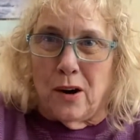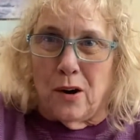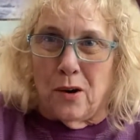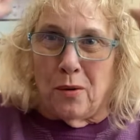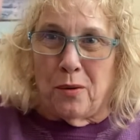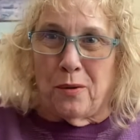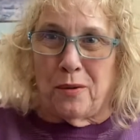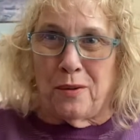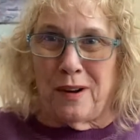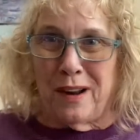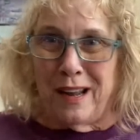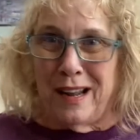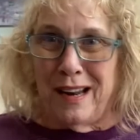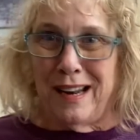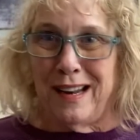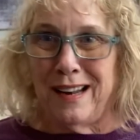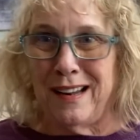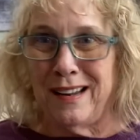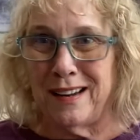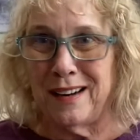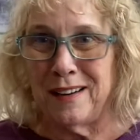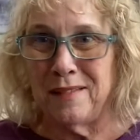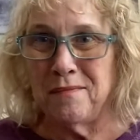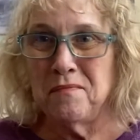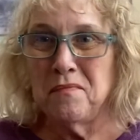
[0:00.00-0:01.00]

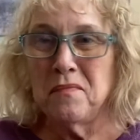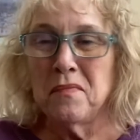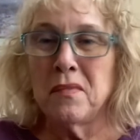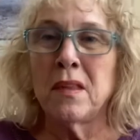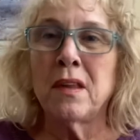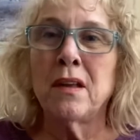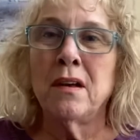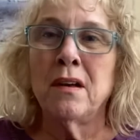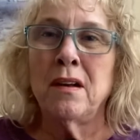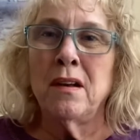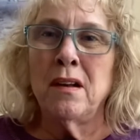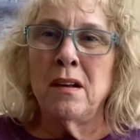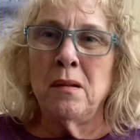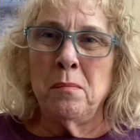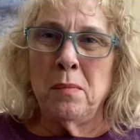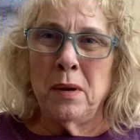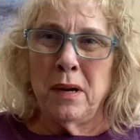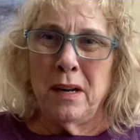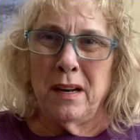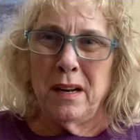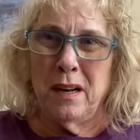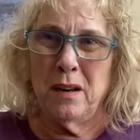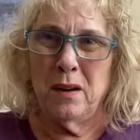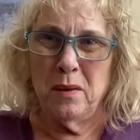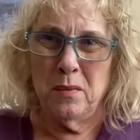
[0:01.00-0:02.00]
already,
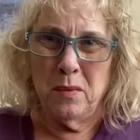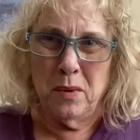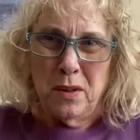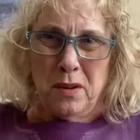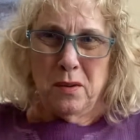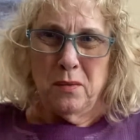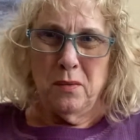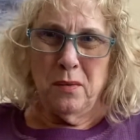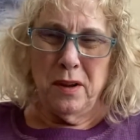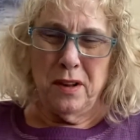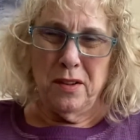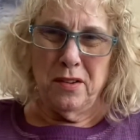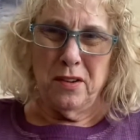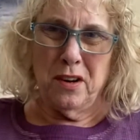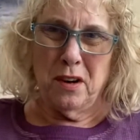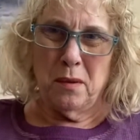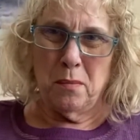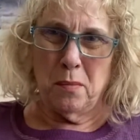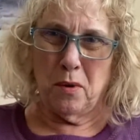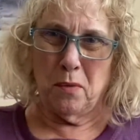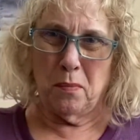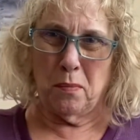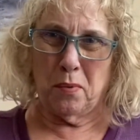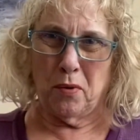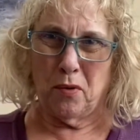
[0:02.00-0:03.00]
but it was a
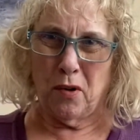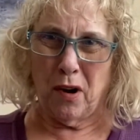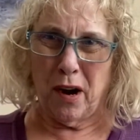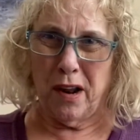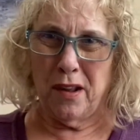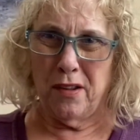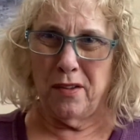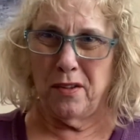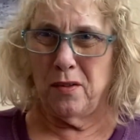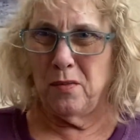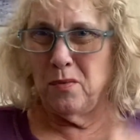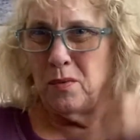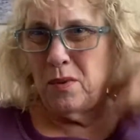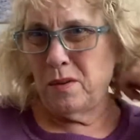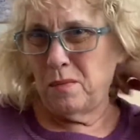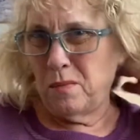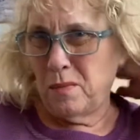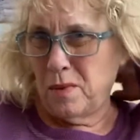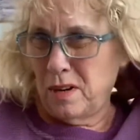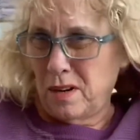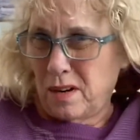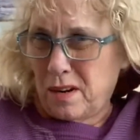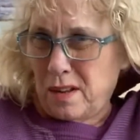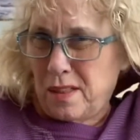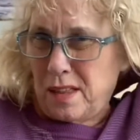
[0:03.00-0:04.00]
reasonable price. What,
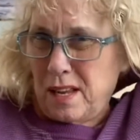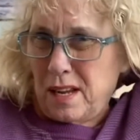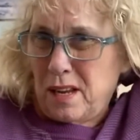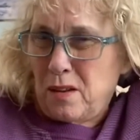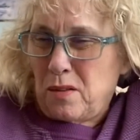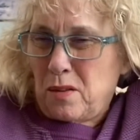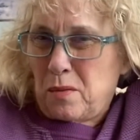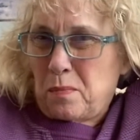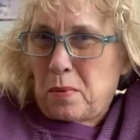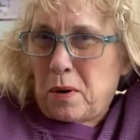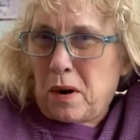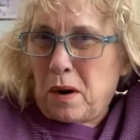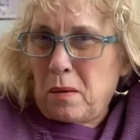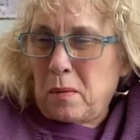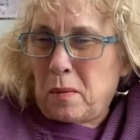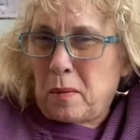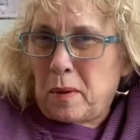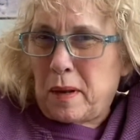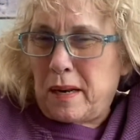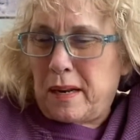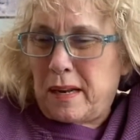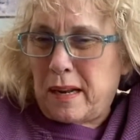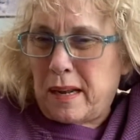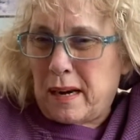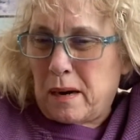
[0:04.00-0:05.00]
what I think it's
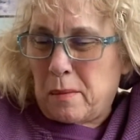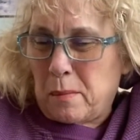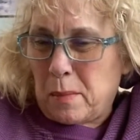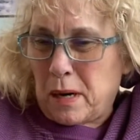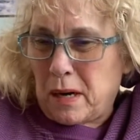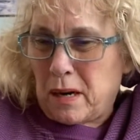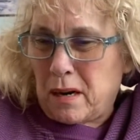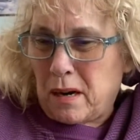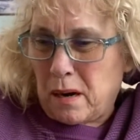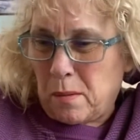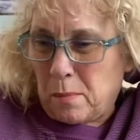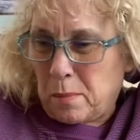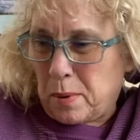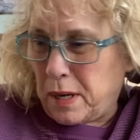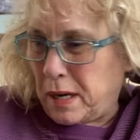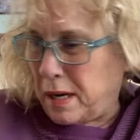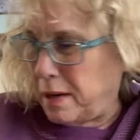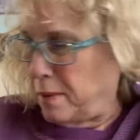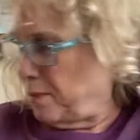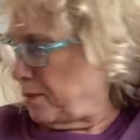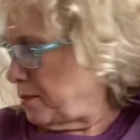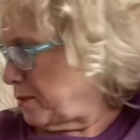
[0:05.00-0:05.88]
probably Denim and Company.